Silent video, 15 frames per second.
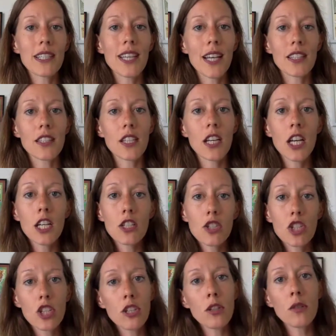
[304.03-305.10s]
test
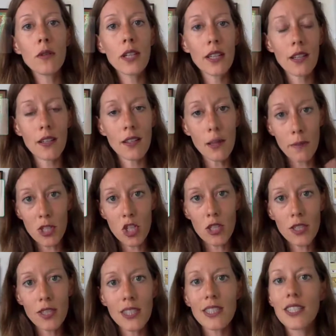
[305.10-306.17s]
two
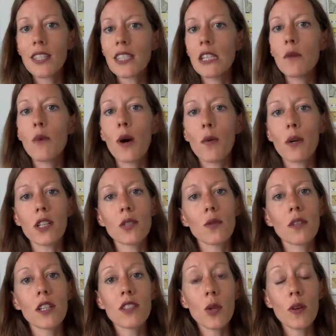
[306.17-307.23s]
images to see what works.
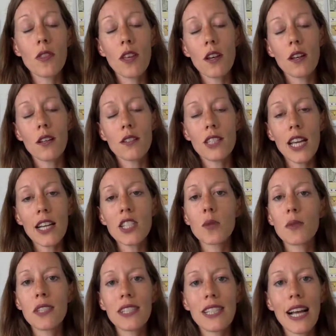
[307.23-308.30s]
So the text
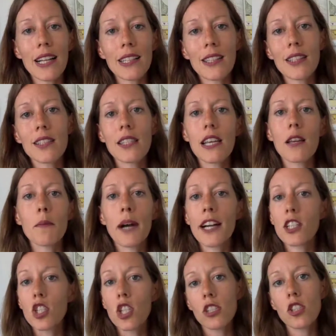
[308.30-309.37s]
was exactly the same. I
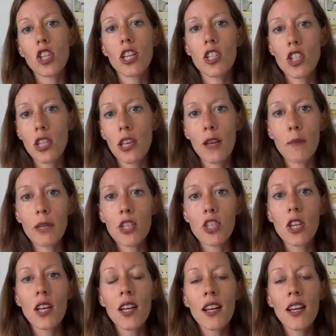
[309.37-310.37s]
just changed the image.